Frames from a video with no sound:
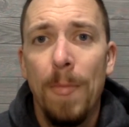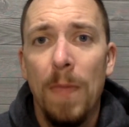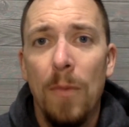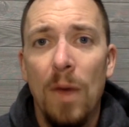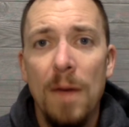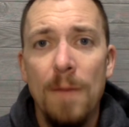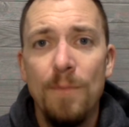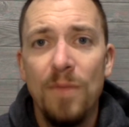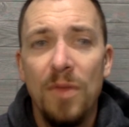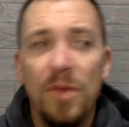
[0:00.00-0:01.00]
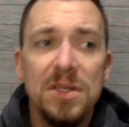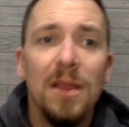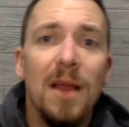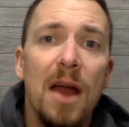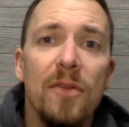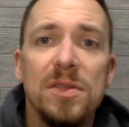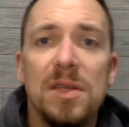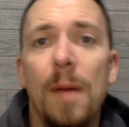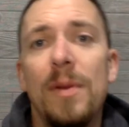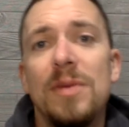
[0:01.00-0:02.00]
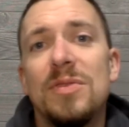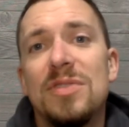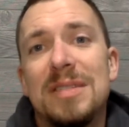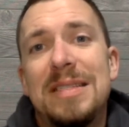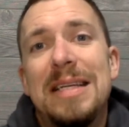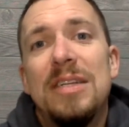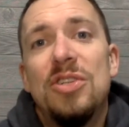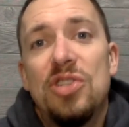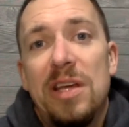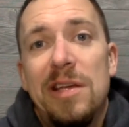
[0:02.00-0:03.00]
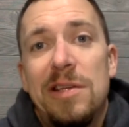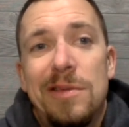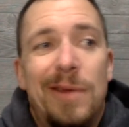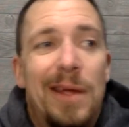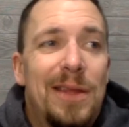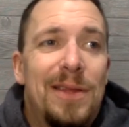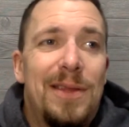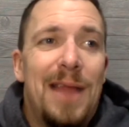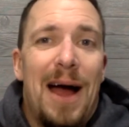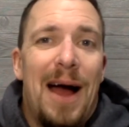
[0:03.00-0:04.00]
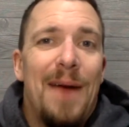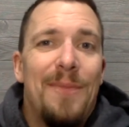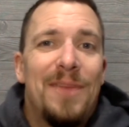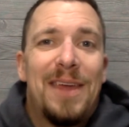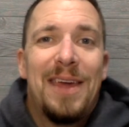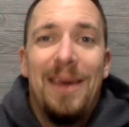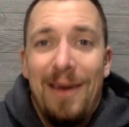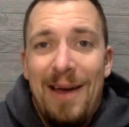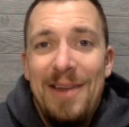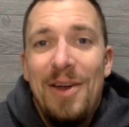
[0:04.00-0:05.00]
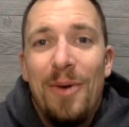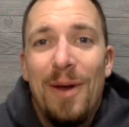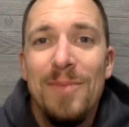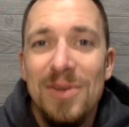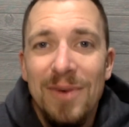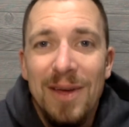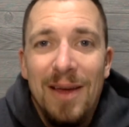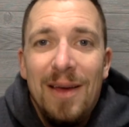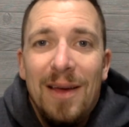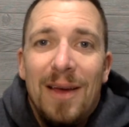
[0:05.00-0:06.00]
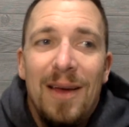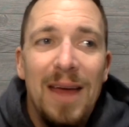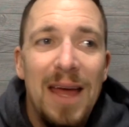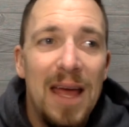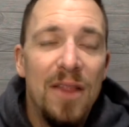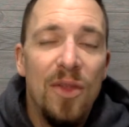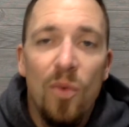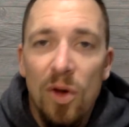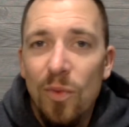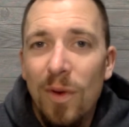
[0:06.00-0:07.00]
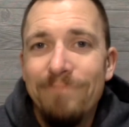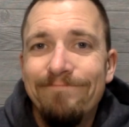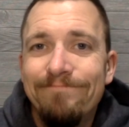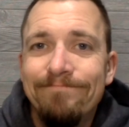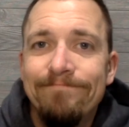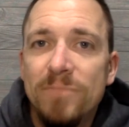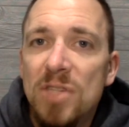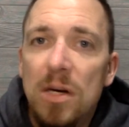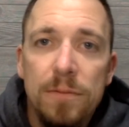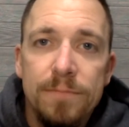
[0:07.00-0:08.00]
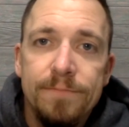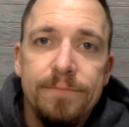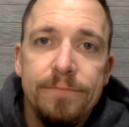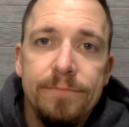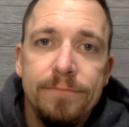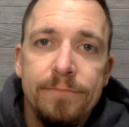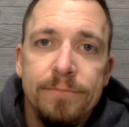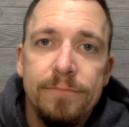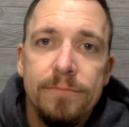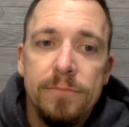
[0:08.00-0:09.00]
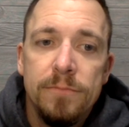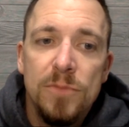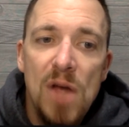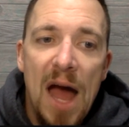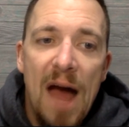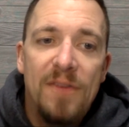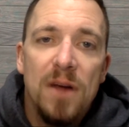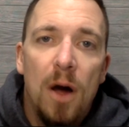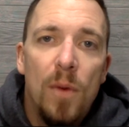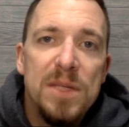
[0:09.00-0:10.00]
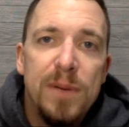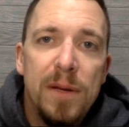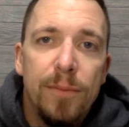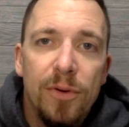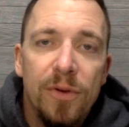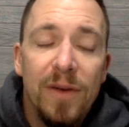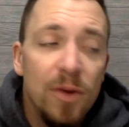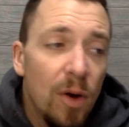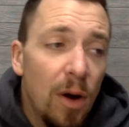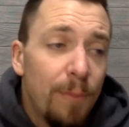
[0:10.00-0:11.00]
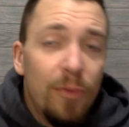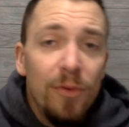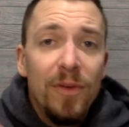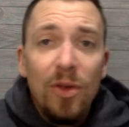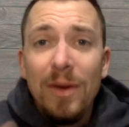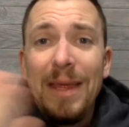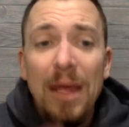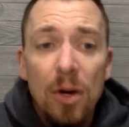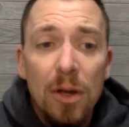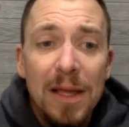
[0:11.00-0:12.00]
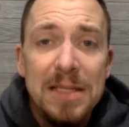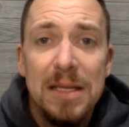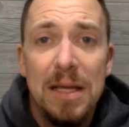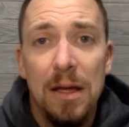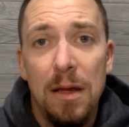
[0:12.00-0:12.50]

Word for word: Right? There's a lot of those companies who just didn't change. They're like, I'm the king. I know what I'm doing. And the world went, mm, no. You have to always be improving. You are improving. You're here listening.